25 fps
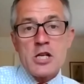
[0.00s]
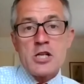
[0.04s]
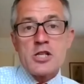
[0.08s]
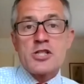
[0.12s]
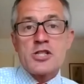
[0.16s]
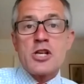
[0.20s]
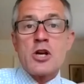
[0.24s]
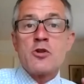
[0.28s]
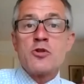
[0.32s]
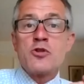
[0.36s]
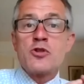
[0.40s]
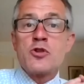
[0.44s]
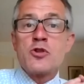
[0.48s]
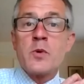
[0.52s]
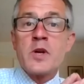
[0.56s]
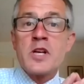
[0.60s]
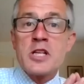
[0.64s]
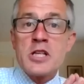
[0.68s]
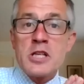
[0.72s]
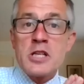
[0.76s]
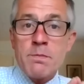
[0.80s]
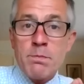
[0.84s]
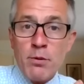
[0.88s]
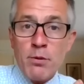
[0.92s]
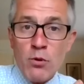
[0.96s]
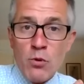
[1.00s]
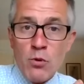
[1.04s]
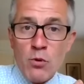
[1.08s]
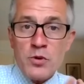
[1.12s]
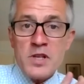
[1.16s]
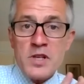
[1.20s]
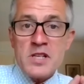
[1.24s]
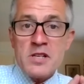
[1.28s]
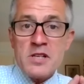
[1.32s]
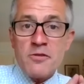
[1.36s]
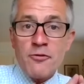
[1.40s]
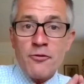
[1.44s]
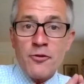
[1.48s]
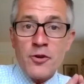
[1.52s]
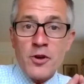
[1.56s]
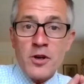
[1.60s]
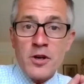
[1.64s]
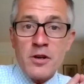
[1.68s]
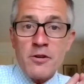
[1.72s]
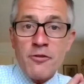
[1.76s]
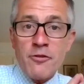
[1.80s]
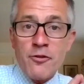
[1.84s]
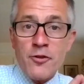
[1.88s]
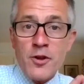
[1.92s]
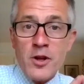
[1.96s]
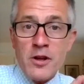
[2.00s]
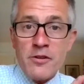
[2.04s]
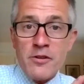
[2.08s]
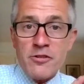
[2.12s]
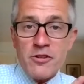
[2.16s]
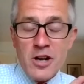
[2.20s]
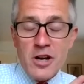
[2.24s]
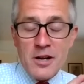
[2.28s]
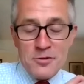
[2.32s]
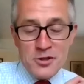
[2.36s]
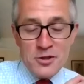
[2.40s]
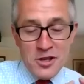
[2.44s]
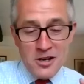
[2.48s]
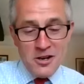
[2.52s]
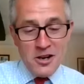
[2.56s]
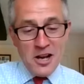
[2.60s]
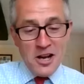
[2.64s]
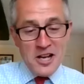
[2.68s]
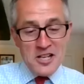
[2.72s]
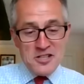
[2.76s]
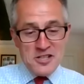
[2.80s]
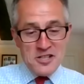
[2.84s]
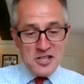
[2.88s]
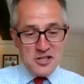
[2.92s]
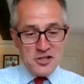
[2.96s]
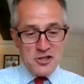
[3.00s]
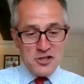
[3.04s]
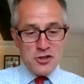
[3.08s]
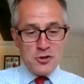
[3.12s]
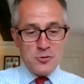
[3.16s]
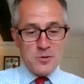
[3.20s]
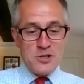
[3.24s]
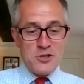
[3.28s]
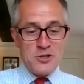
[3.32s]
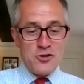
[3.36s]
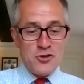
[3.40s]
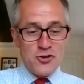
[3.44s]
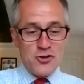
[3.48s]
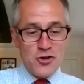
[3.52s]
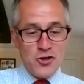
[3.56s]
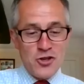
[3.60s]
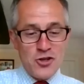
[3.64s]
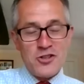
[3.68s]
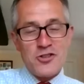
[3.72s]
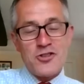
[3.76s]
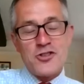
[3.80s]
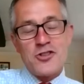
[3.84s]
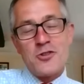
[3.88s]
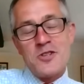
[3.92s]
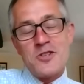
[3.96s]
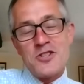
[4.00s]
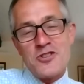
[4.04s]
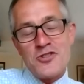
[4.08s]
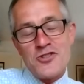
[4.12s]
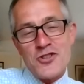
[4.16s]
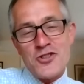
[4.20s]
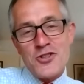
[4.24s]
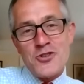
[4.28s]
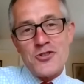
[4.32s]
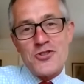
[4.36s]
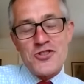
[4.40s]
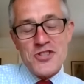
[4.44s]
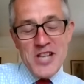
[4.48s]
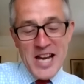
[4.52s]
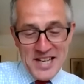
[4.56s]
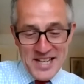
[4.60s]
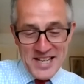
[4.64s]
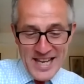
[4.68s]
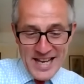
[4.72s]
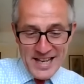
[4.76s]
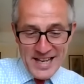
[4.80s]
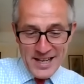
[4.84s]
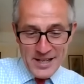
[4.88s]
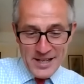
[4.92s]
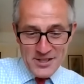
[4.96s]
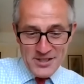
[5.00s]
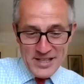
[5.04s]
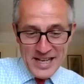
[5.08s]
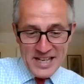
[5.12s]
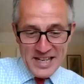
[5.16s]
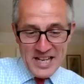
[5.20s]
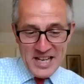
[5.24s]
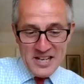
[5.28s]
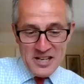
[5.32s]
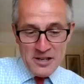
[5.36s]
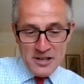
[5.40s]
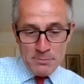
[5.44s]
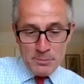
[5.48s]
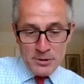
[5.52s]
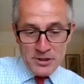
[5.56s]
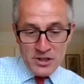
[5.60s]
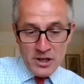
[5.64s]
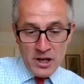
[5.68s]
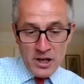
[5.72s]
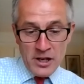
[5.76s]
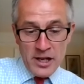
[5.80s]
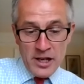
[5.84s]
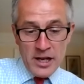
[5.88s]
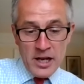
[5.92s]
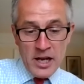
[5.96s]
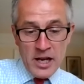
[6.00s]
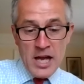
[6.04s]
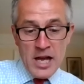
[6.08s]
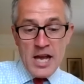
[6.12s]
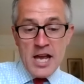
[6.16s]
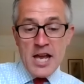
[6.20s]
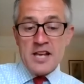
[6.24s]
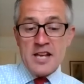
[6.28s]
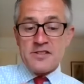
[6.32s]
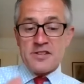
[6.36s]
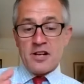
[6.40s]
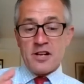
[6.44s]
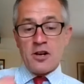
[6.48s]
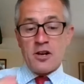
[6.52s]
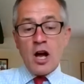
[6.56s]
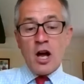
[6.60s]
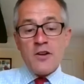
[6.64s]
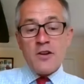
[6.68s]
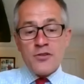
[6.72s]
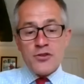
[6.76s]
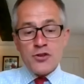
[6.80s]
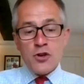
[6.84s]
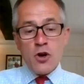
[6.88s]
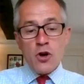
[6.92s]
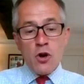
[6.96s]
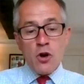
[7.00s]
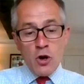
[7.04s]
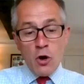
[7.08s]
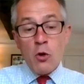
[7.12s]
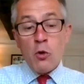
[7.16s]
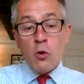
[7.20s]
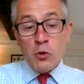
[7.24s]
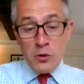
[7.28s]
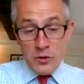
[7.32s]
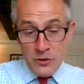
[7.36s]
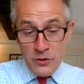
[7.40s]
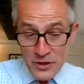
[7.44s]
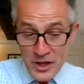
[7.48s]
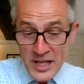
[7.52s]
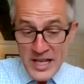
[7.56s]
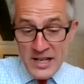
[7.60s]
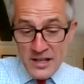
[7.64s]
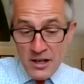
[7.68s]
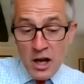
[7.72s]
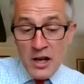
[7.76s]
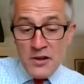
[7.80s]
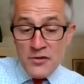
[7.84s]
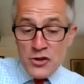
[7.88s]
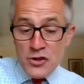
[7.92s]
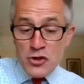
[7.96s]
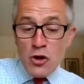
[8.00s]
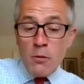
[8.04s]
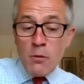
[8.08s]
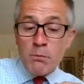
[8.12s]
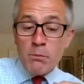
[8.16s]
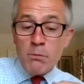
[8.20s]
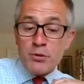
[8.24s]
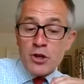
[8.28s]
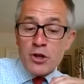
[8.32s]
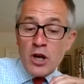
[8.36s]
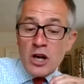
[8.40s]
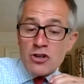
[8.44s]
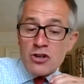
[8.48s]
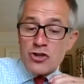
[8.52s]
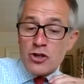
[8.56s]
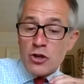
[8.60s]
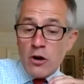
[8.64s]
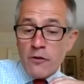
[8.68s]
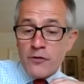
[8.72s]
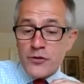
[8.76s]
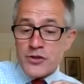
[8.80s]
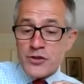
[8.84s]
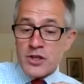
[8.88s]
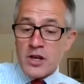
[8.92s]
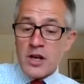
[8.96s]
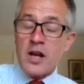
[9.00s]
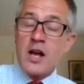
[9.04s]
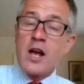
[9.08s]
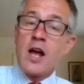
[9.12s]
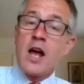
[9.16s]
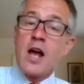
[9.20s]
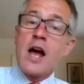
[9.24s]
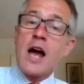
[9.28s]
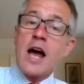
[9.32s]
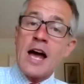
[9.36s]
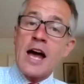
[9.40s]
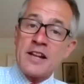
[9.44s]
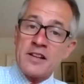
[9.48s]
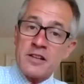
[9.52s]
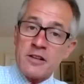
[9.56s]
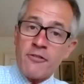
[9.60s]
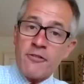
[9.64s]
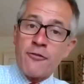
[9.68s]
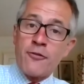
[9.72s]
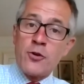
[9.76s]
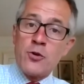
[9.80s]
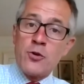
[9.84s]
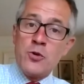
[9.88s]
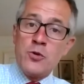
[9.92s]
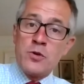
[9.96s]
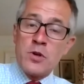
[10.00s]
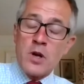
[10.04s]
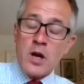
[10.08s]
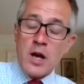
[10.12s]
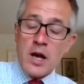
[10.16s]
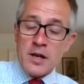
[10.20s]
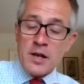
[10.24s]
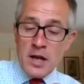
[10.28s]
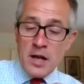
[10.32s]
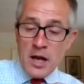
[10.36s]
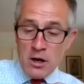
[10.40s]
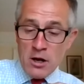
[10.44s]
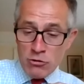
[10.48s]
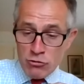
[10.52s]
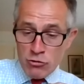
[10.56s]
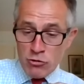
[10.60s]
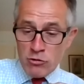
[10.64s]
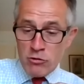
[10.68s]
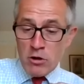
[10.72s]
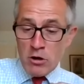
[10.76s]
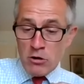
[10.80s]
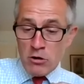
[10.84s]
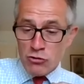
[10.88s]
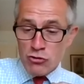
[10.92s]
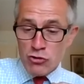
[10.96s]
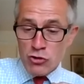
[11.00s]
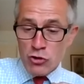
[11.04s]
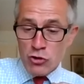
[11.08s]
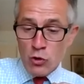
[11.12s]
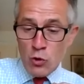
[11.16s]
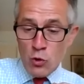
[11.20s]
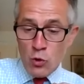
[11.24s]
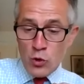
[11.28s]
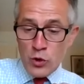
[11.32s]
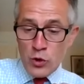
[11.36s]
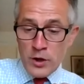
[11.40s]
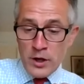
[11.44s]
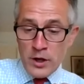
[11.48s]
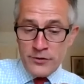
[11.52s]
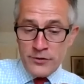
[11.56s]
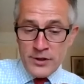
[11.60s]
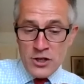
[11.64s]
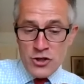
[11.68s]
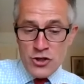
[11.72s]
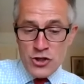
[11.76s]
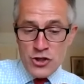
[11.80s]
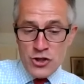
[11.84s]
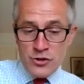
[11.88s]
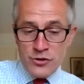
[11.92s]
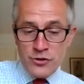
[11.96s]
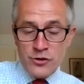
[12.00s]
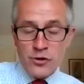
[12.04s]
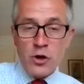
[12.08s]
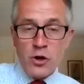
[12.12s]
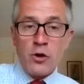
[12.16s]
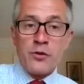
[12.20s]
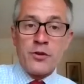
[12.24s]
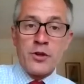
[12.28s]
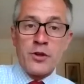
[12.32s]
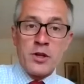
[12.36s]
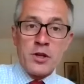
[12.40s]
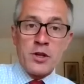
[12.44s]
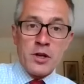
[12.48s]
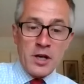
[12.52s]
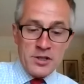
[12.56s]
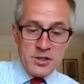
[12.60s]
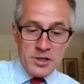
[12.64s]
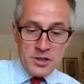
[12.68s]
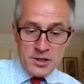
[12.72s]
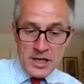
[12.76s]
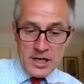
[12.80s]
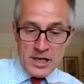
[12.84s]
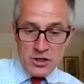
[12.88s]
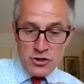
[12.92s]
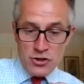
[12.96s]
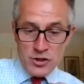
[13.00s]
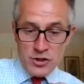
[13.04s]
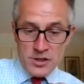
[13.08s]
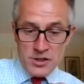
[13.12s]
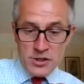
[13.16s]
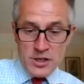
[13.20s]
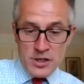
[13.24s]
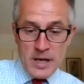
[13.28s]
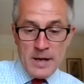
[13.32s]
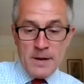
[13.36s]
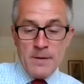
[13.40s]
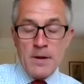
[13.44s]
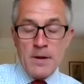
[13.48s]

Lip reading: So to explore this further, I'm delighted to introduce Daniela. Daniela Battaglia is the livestock production officer at the Food and Agricultural Organization of the United Nations.